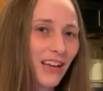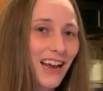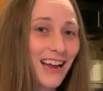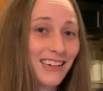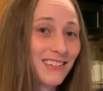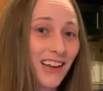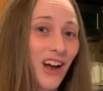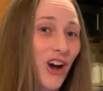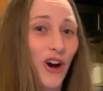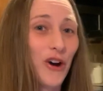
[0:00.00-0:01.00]
And he's like,
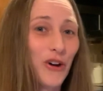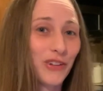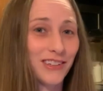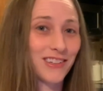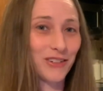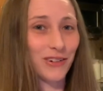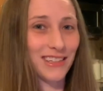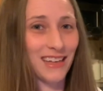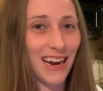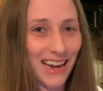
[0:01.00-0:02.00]
oh, this is so
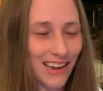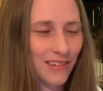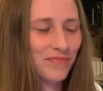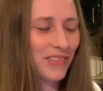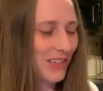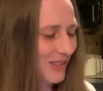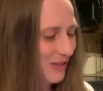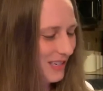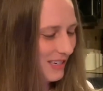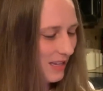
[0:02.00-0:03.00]
exciting. So
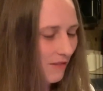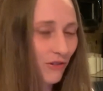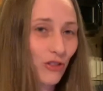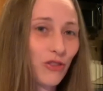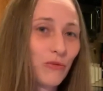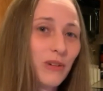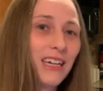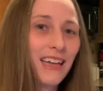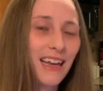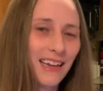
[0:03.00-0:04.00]
I did that for 3
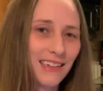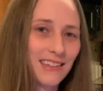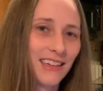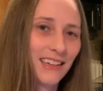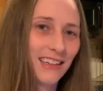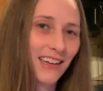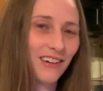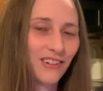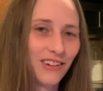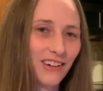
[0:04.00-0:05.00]
days, and
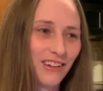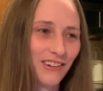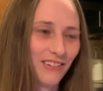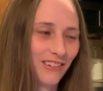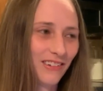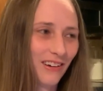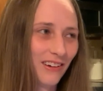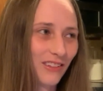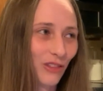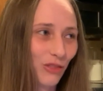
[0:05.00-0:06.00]
on
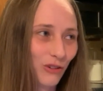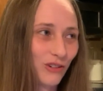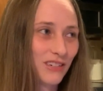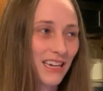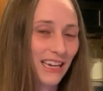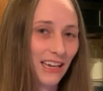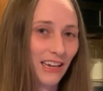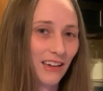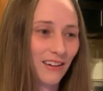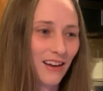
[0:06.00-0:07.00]
the third day
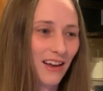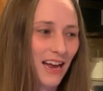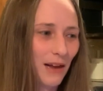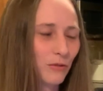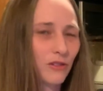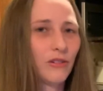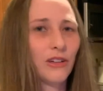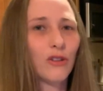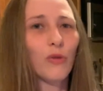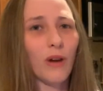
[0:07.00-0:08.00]
he absolutely
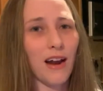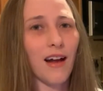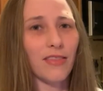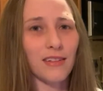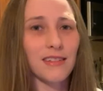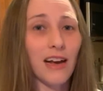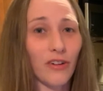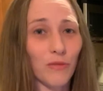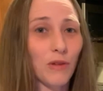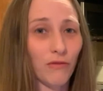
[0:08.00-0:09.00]
knew when I got this out
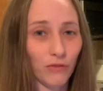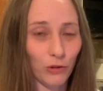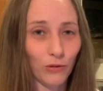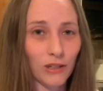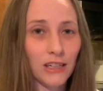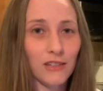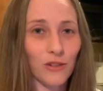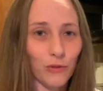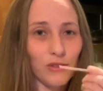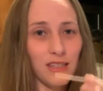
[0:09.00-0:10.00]
it meant food.
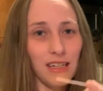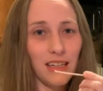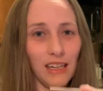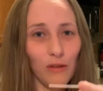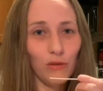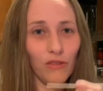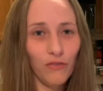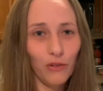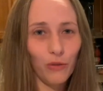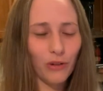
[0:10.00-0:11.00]
So stick equals
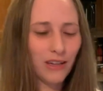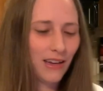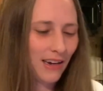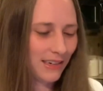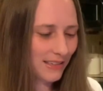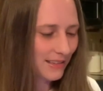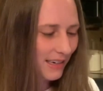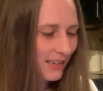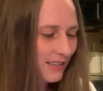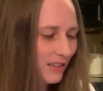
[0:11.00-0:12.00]
food. I
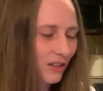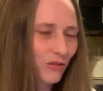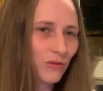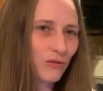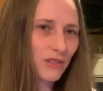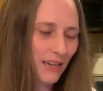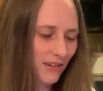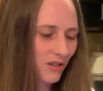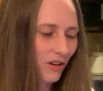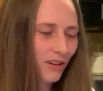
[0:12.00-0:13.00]
decided to use a
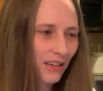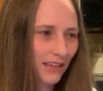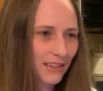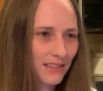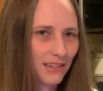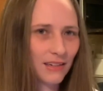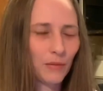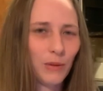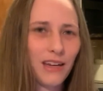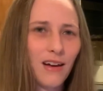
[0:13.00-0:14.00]
target
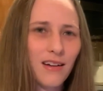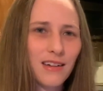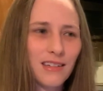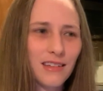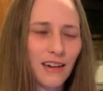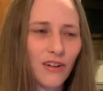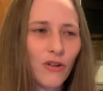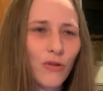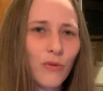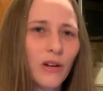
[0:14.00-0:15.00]
because I
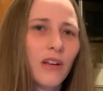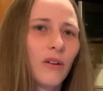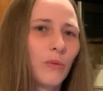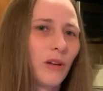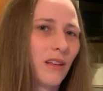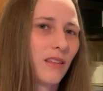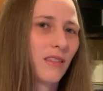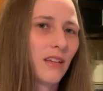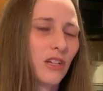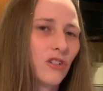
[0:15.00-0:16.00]
know with
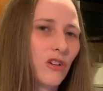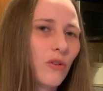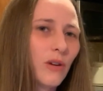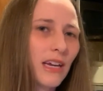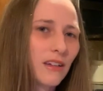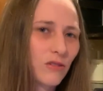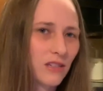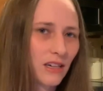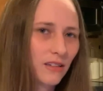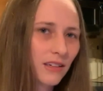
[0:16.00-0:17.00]
Joey I used a
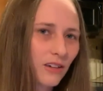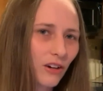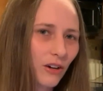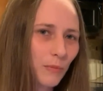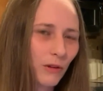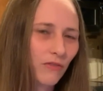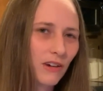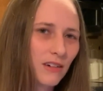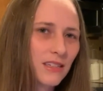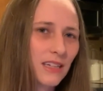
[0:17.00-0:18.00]
clicker, but
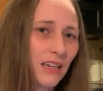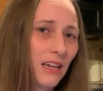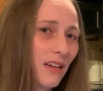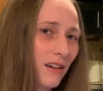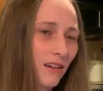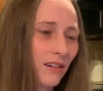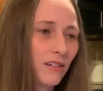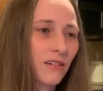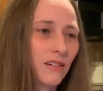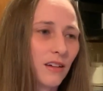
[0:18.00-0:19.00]
ferrets can hear.